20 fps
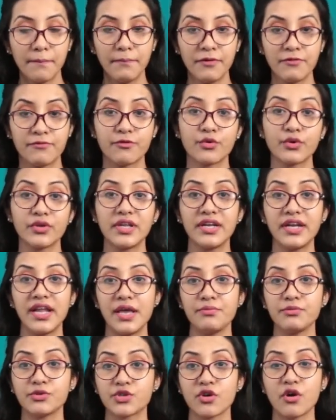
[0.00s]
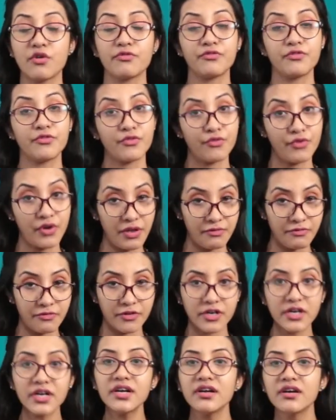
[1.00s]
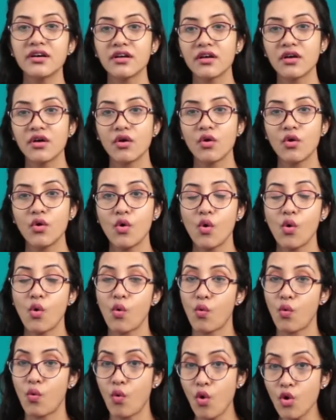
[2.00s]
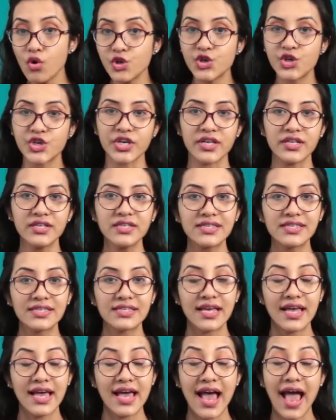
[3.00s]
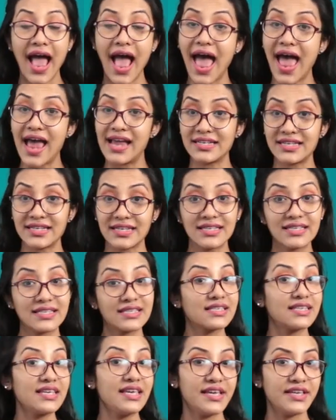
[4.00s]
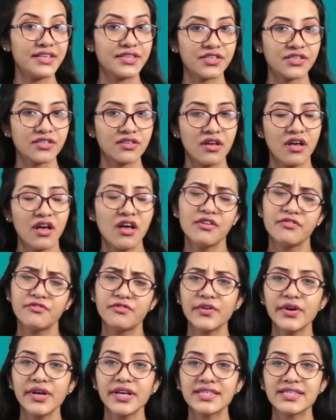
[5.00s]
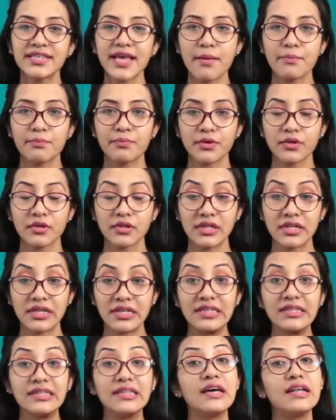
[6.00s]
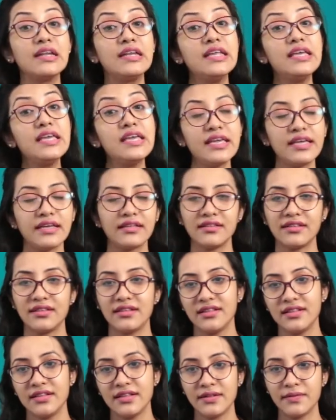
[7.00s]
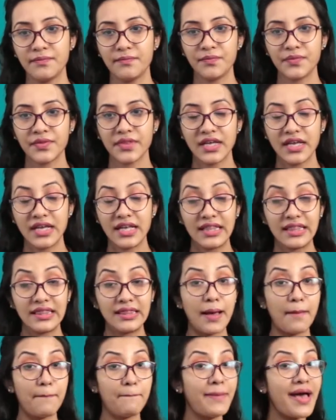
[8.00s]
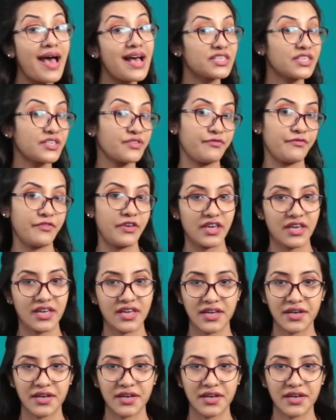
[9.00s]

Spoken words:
before the names of river, oceans and seas. For example, the Nile, the Pacific.